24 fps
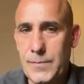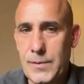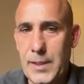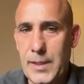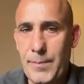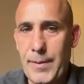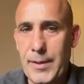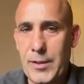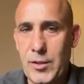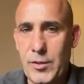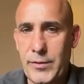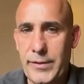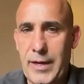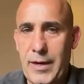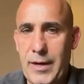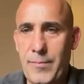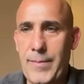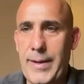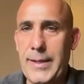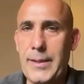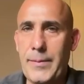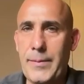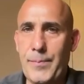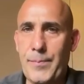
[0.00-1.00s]
Lebanon. There are
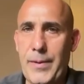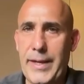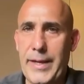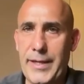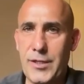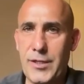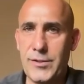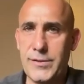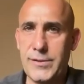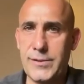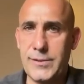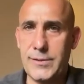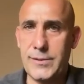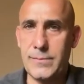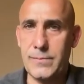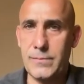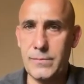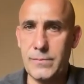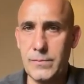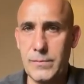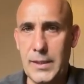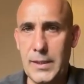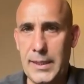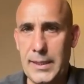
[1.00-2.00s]
many players
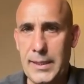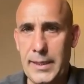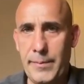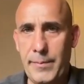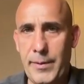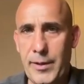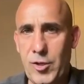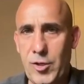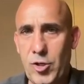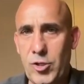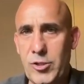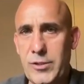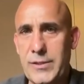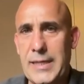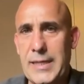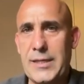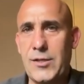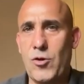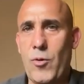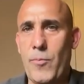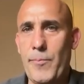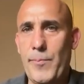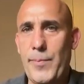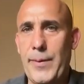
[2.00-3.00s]
in Lebanon
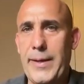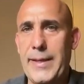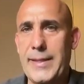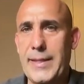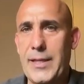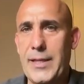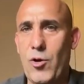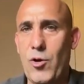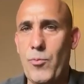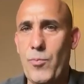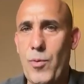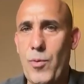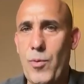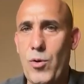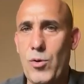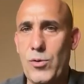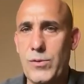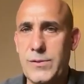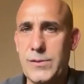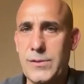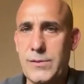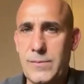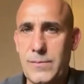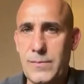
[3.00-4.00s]
that completely
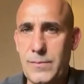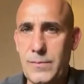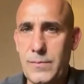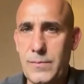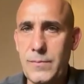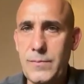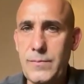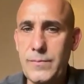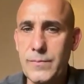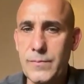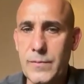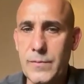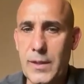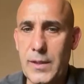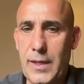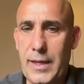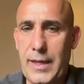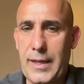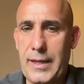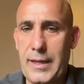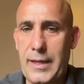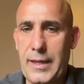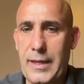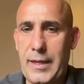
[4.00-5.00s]
oppose
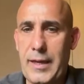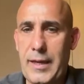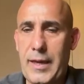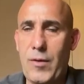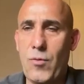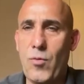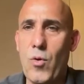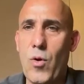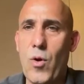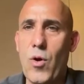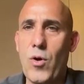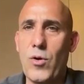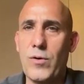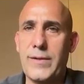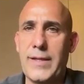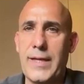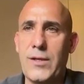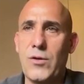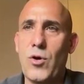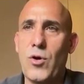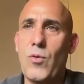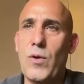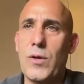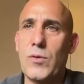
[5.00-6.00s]
a war.
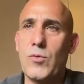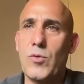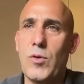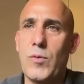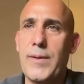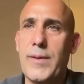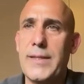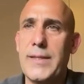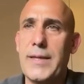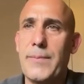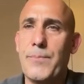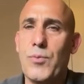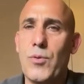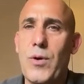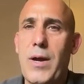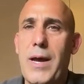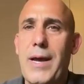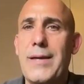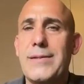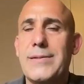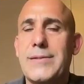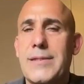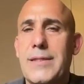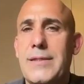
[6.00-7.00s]
They know what will be the
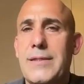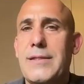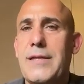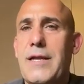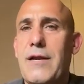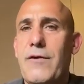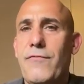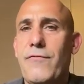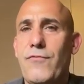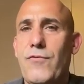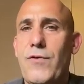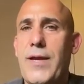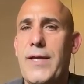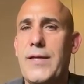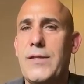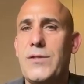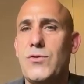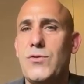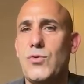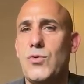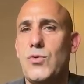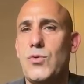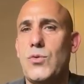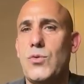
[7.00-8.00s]
price, and they're afraid
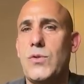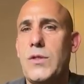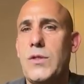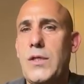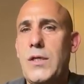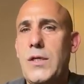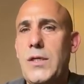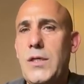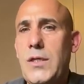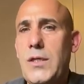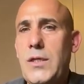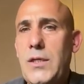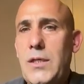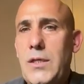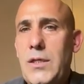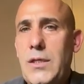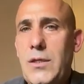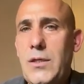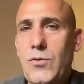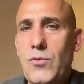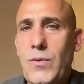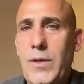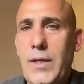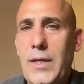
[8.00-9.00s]
to
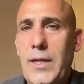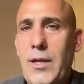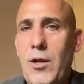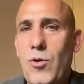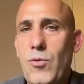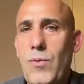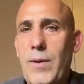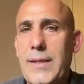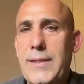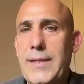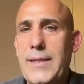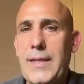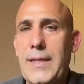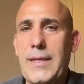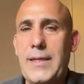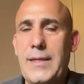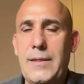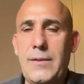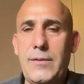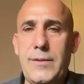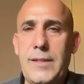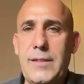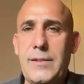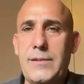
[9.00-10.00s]
really
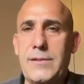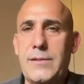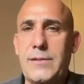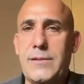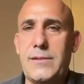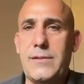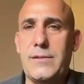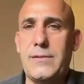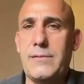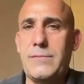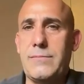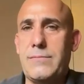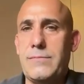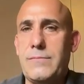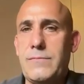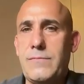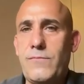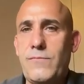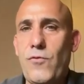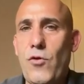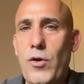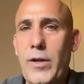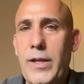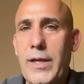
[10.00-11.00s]
already this
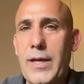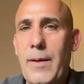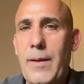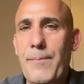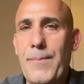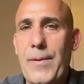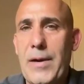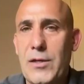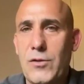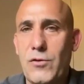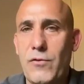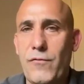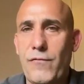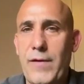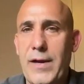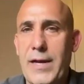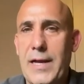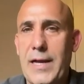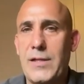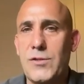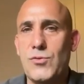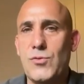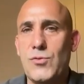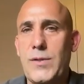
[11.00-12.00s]
falling apart of a
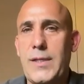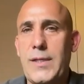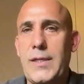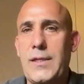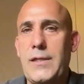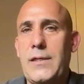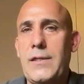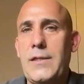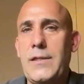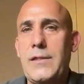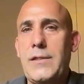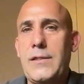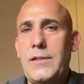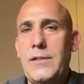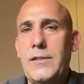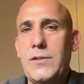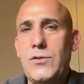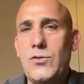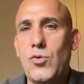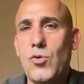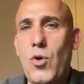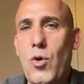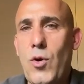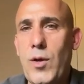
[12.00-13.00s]
country
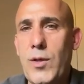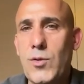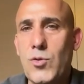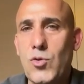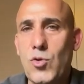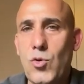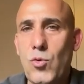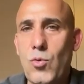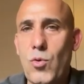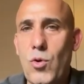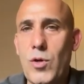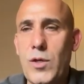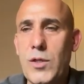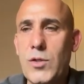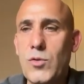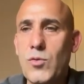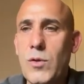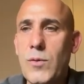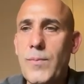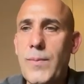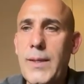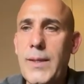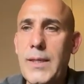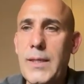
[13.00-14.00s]
to go into war. It
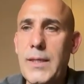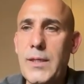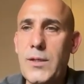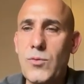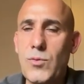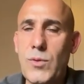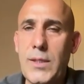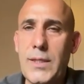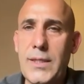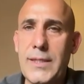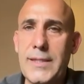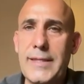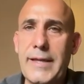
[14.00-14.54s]
will be really